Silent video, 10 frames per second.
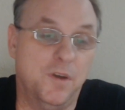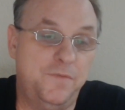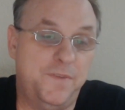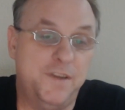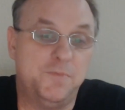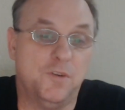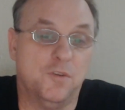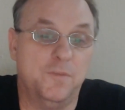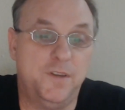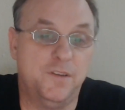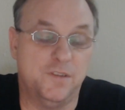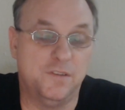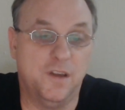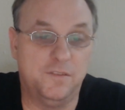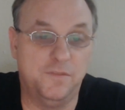Facebook only because I
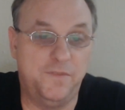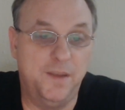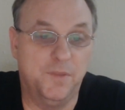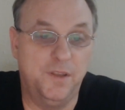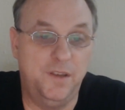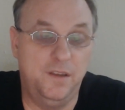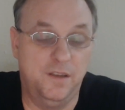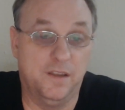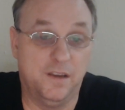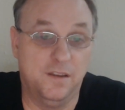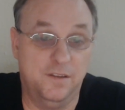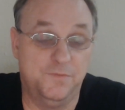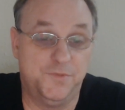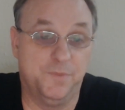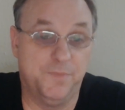talk to family, and if
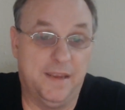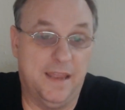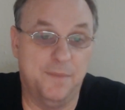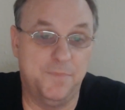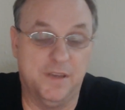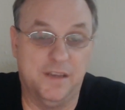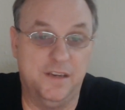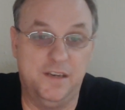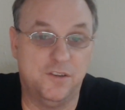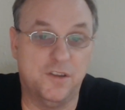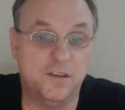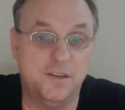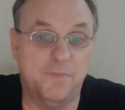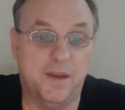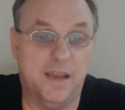something happened I didn't need to talk to
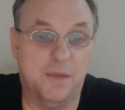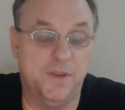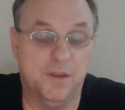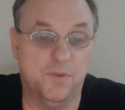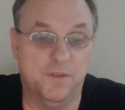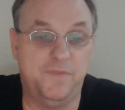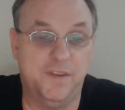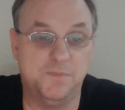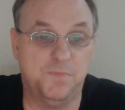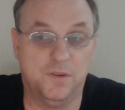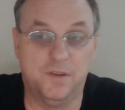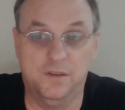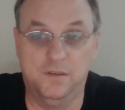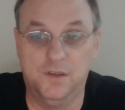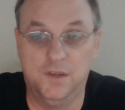anybody, I would get rid of Facebook. And
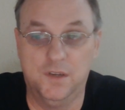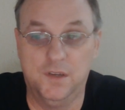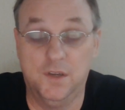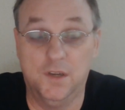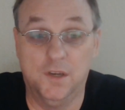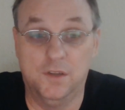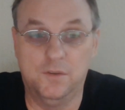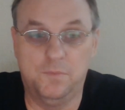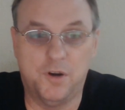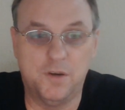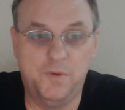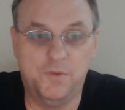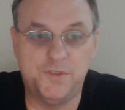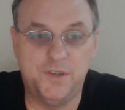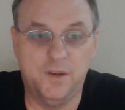the partner wants
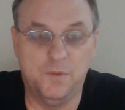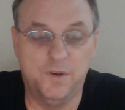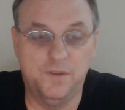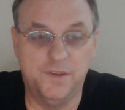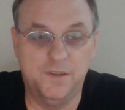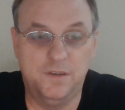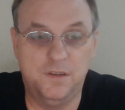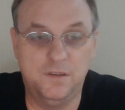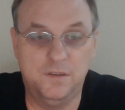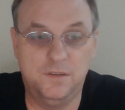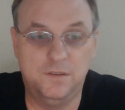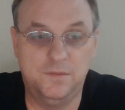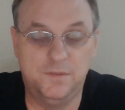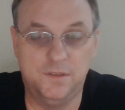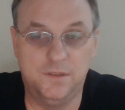to get rid of it.
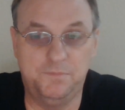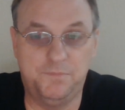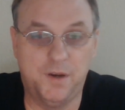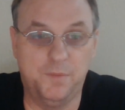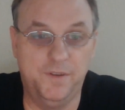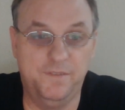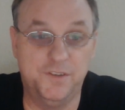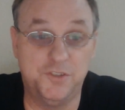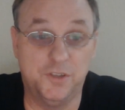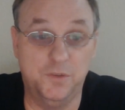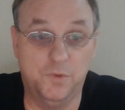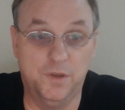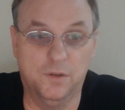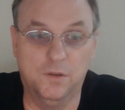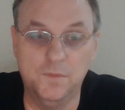Probably eventually
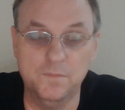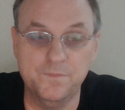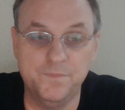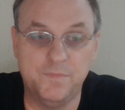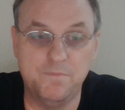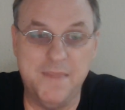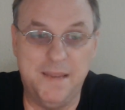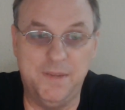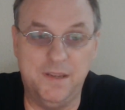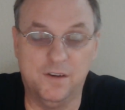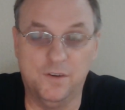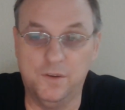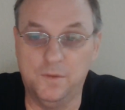will. Maybe, I don't know.